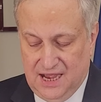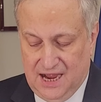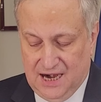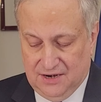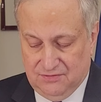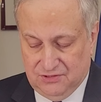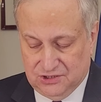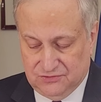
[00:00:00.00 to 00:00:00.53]

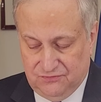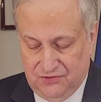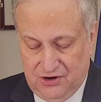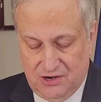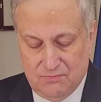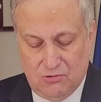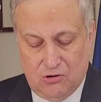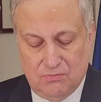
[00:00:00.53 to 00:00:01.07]
At this
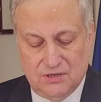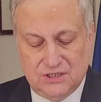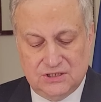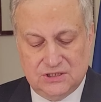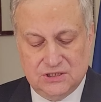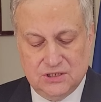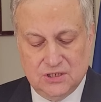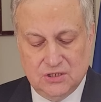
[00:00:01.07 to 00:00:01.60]
very
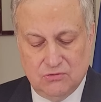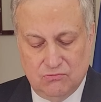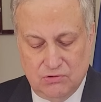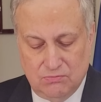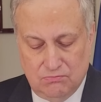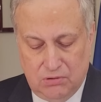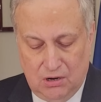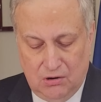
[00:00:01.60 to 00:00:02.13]
moment, we
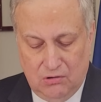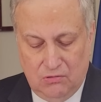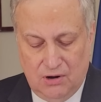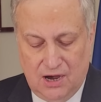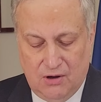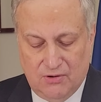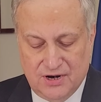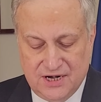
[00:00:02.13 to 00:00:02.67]

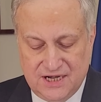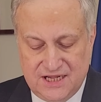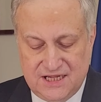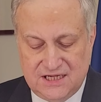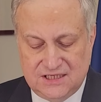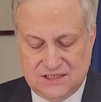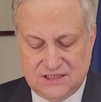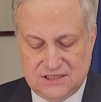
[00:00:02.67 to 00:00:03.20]
bow our
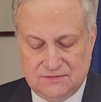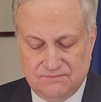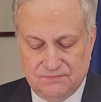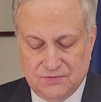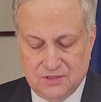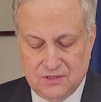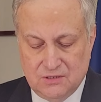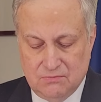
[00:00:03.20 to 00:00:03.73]
knees
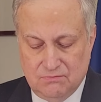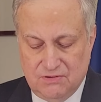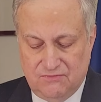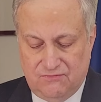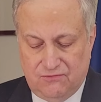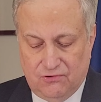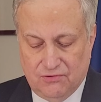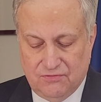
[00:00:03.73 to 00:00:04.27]

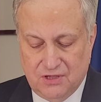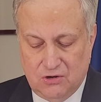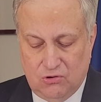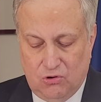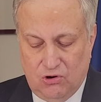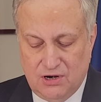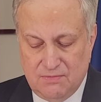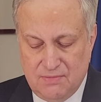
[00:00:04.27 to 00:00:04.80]
before the
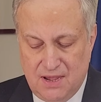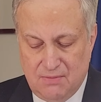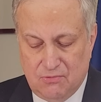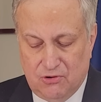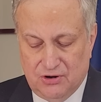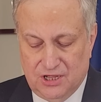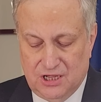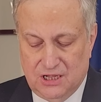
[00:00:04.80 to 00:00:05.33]
holy
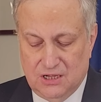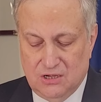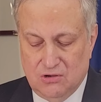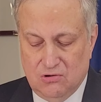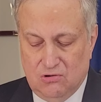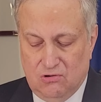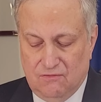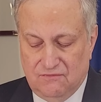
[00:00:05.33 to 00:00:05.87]
memory
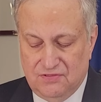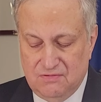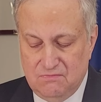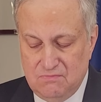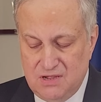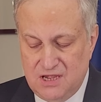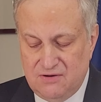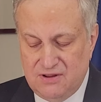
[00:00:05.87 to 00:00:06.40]
of the
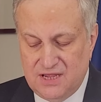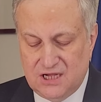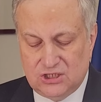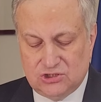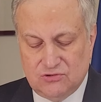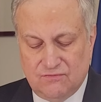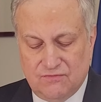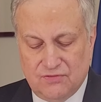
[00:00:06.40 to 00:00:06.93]

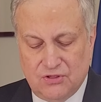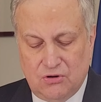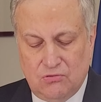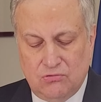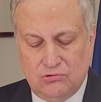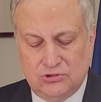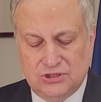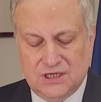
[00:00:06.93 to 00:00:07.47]
myriads of
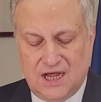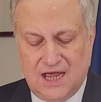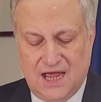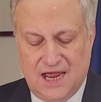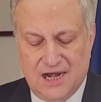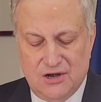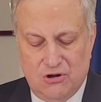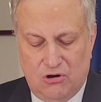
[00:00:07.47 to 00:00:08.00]
those
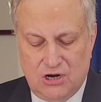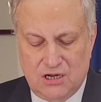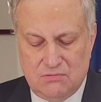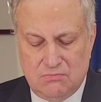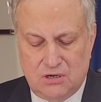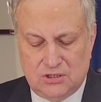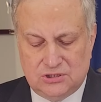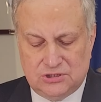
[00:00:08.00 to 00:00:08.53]

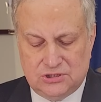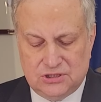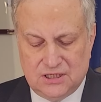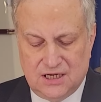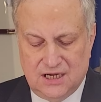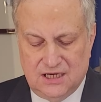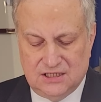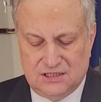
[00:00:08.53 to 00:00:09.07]
anonymous
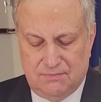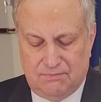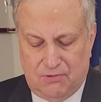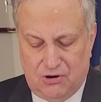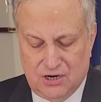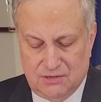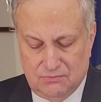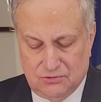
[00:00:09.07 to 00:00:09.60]
and
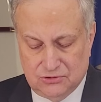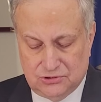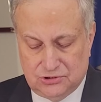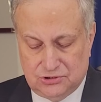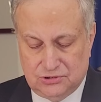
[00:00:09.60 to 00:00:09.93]
eponymous,